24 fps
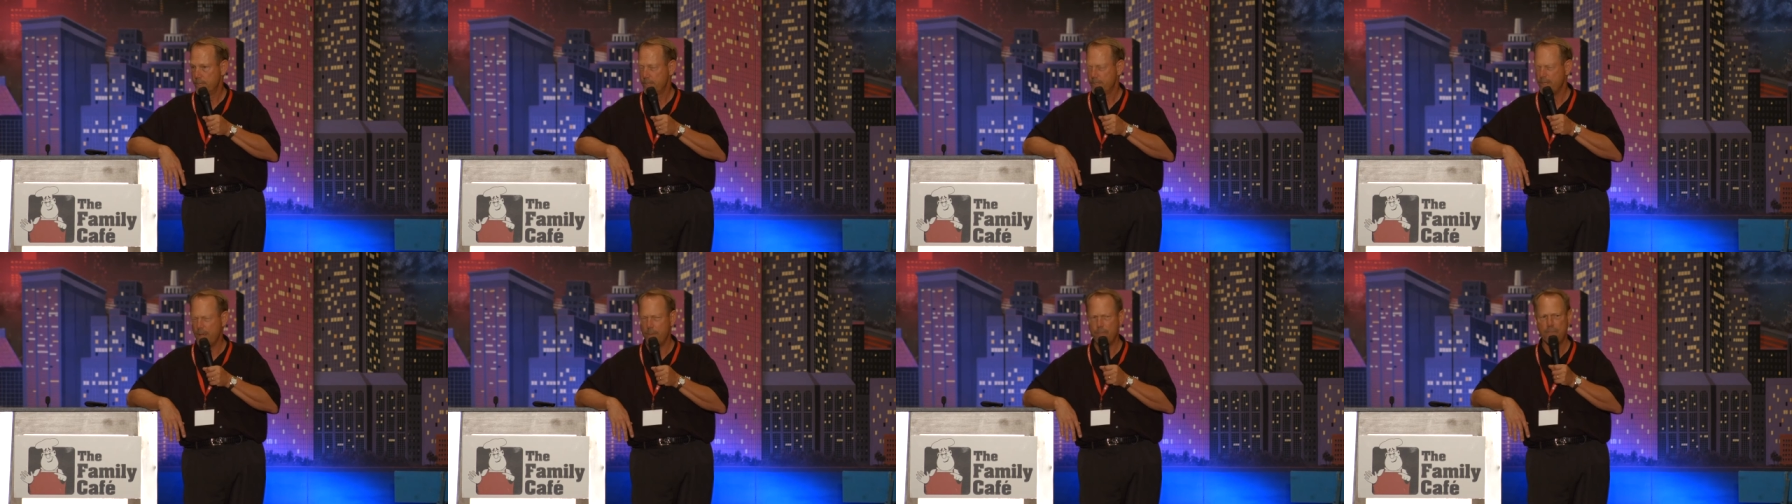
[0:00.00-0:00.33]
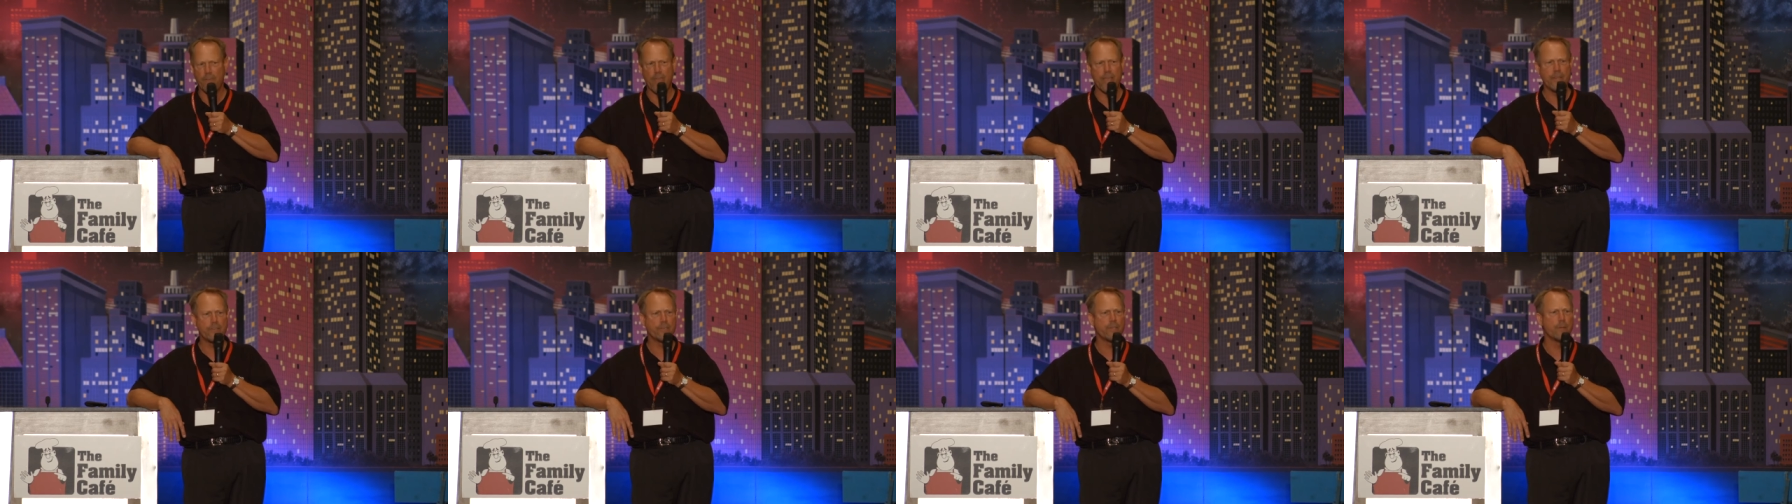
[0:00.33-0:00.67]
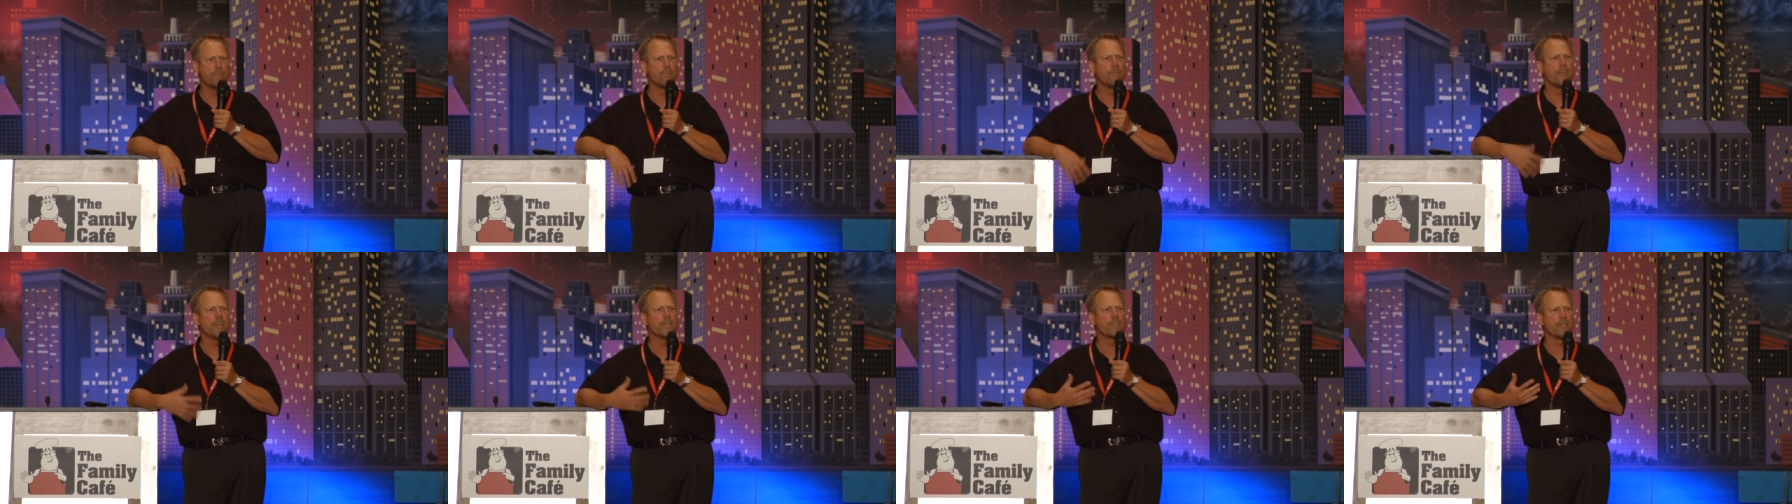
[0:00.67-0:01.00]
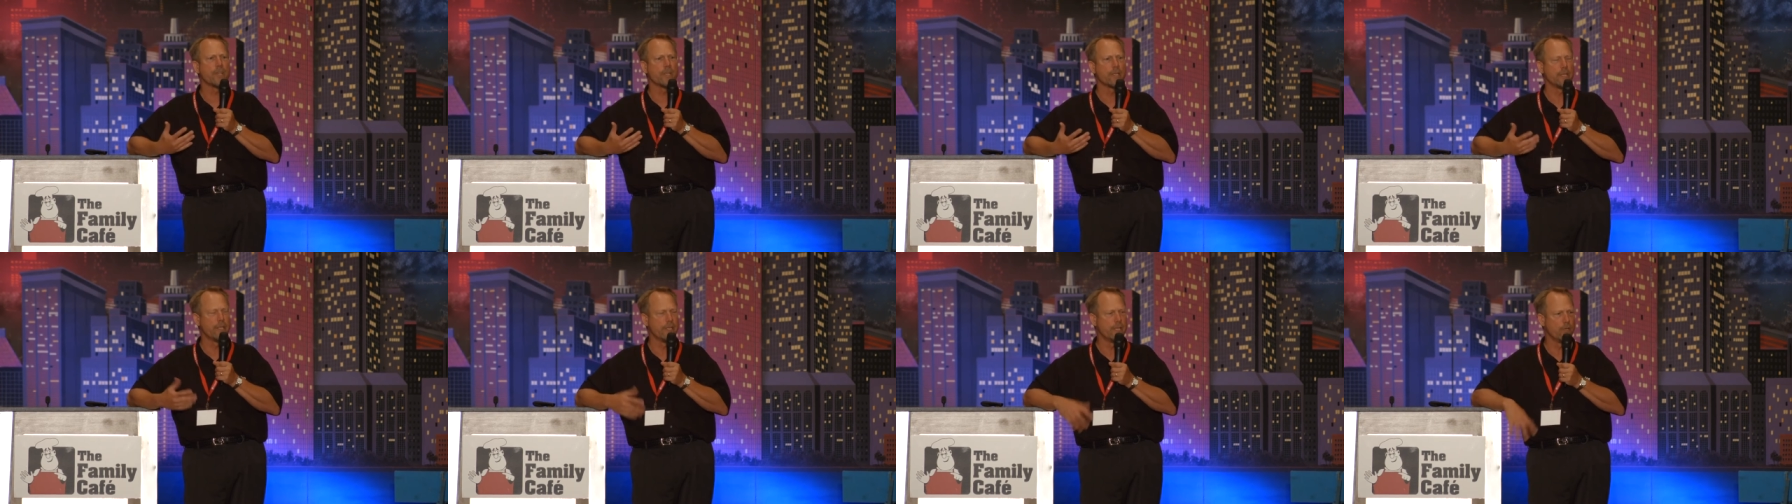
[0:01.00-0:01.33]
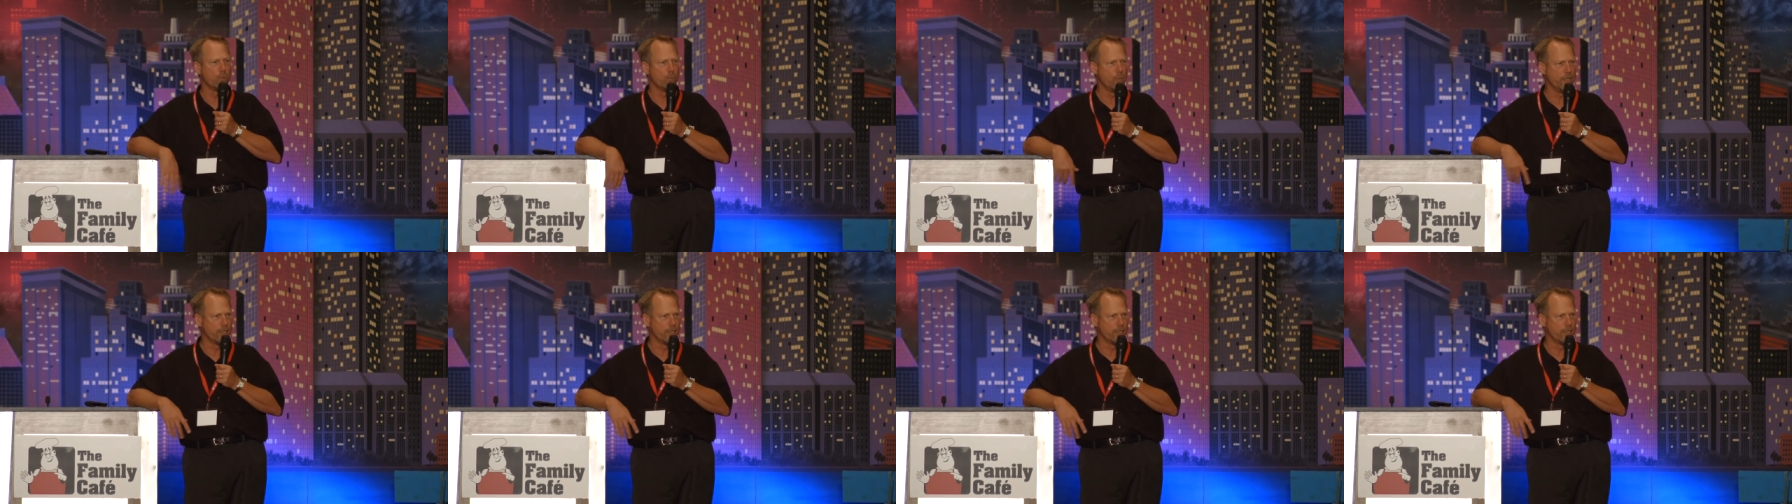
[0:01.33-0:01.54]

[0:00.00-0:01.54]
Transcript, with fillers: Some face them physically in